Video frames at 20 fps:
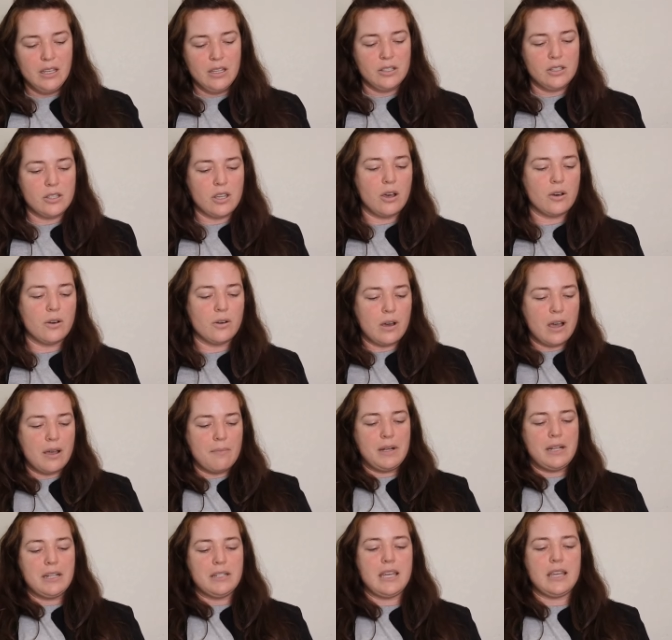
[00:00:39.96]
So
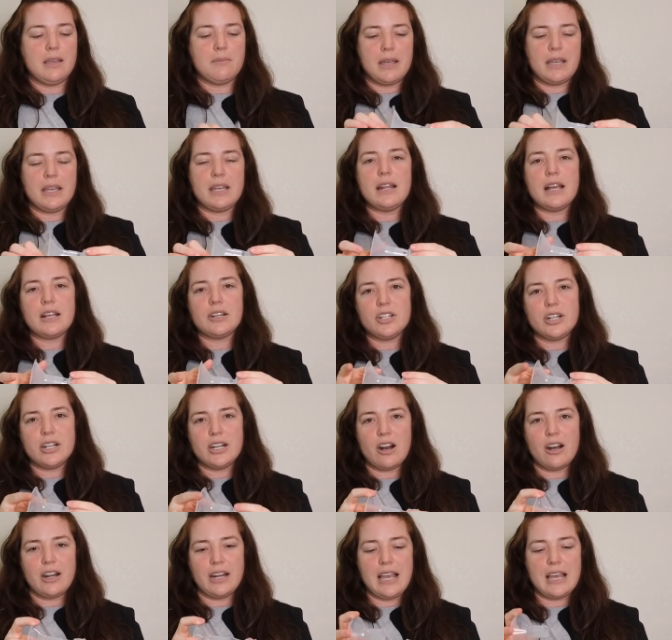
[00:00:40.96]
I'm going to take my connector.
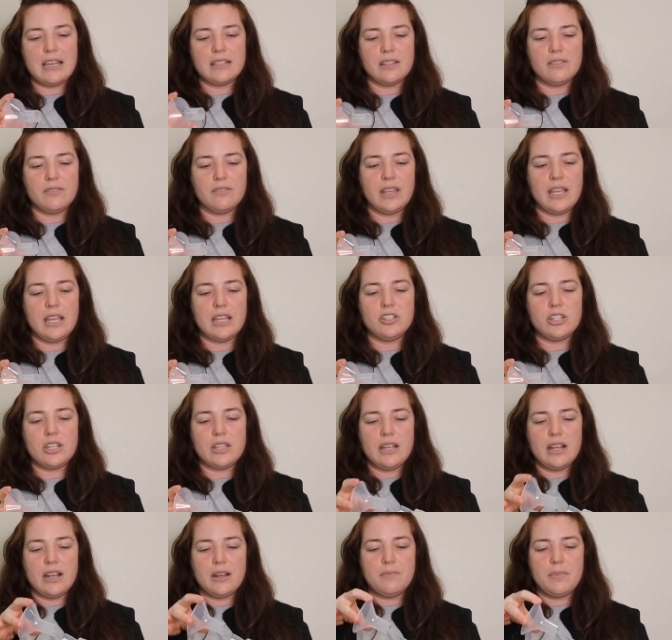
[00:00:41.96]
It already has the flange
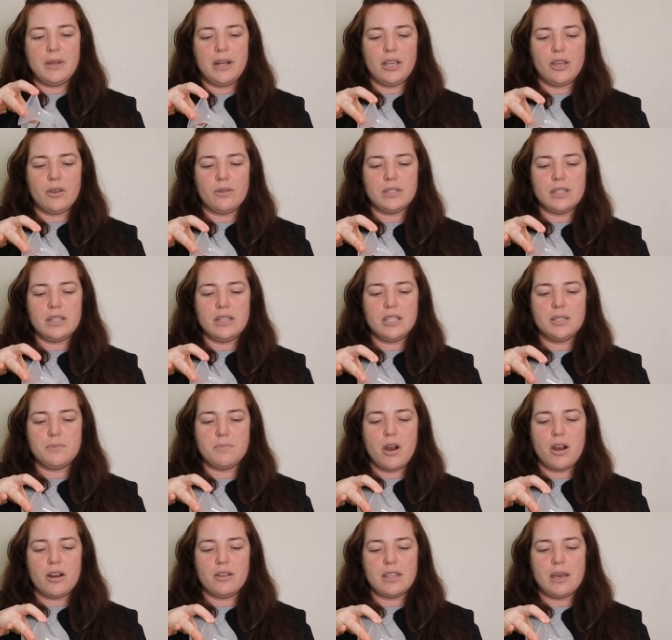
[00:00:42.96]
in there, but it goes in this
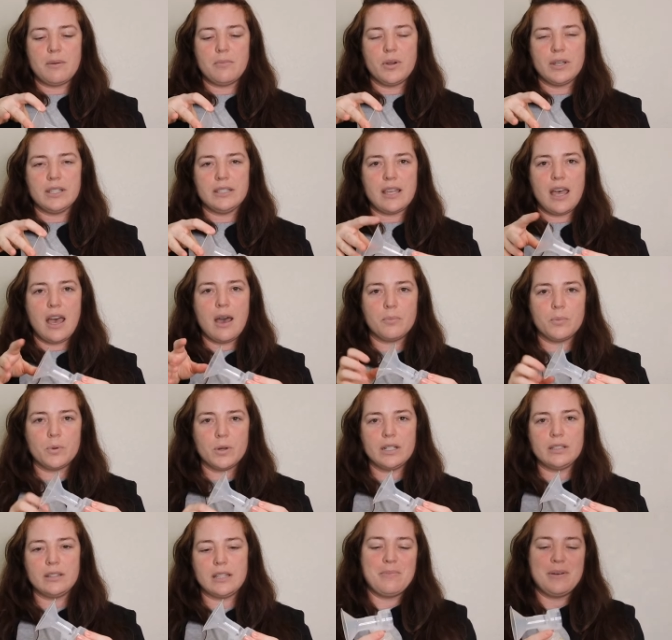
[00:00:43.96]
part that points upward.